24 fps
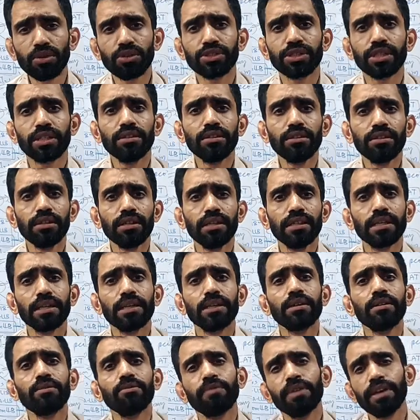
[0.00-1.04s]
question in
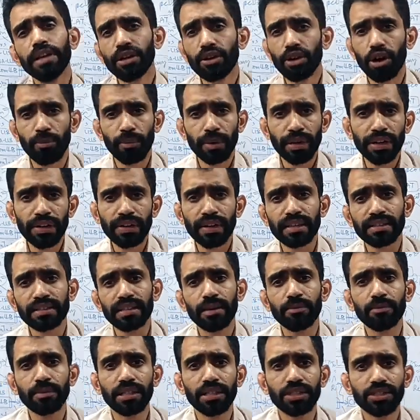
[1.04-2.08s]
a very competitive
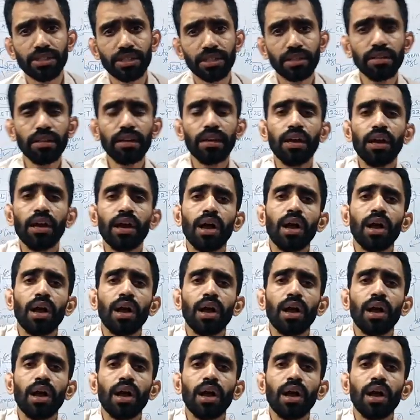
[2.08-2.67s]
examination,